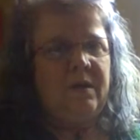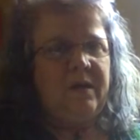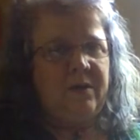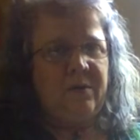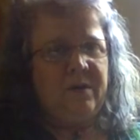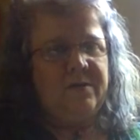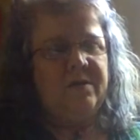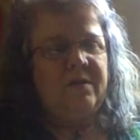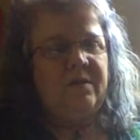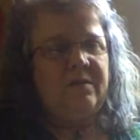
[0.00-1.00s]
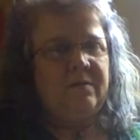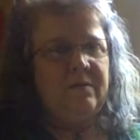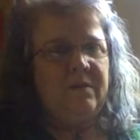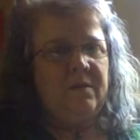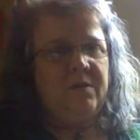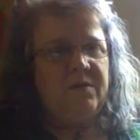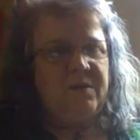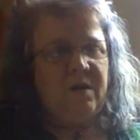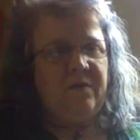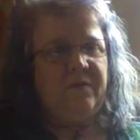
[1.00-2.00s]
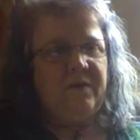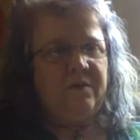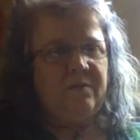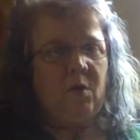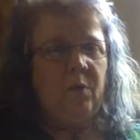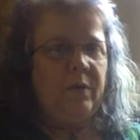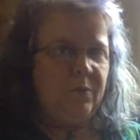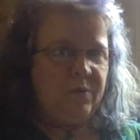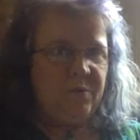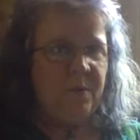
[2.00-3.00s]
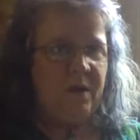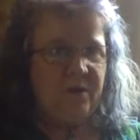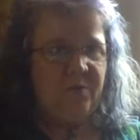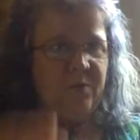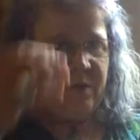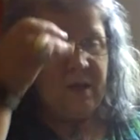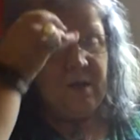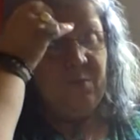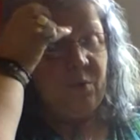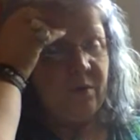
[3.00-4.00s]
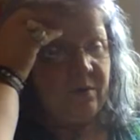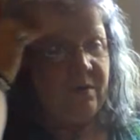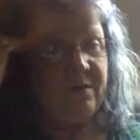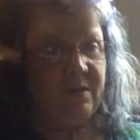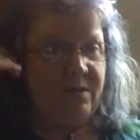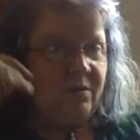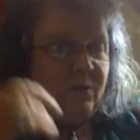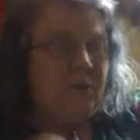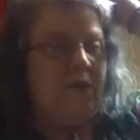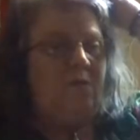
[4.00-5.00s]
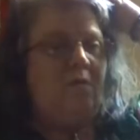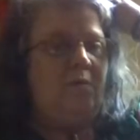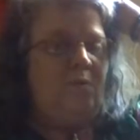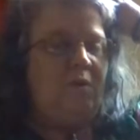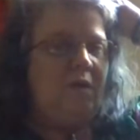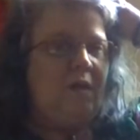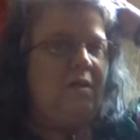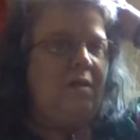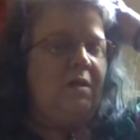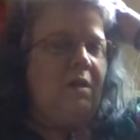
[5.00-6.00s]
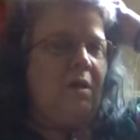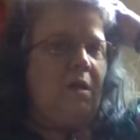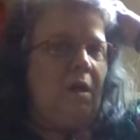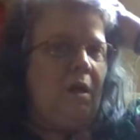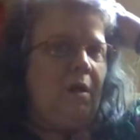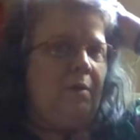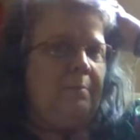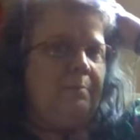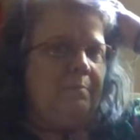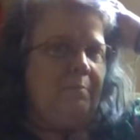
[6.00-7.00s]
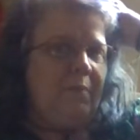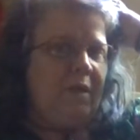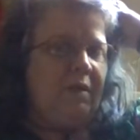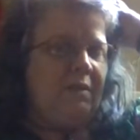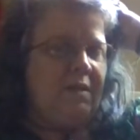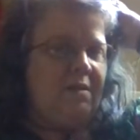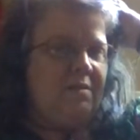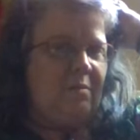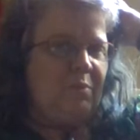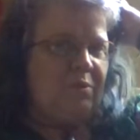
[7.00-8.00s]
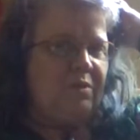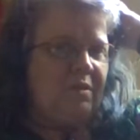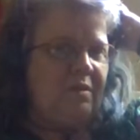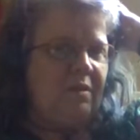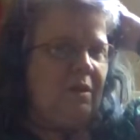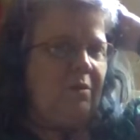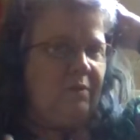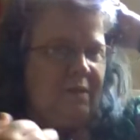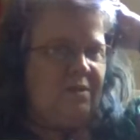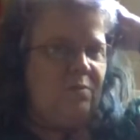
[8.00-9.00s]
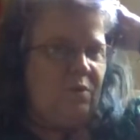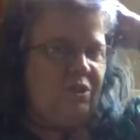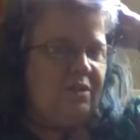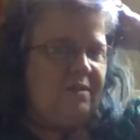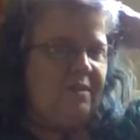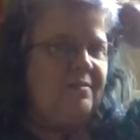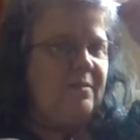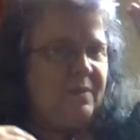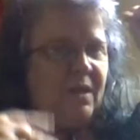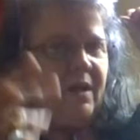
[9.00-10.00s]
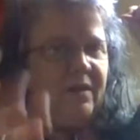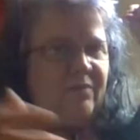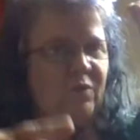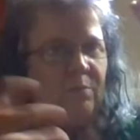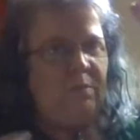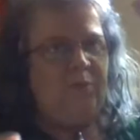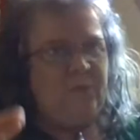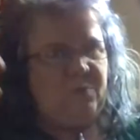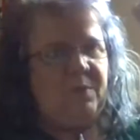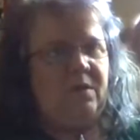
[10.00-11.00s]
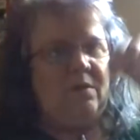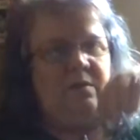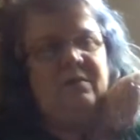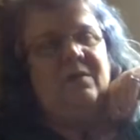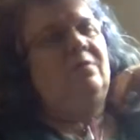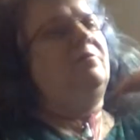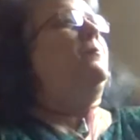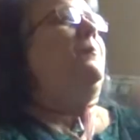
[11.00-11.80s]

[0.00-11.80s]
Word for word: hear us and stuff and only respond through the keyboard because that's the only way you can communicate. Um, but at least the person, you know, at least when she says something, I can verbally respond, you know,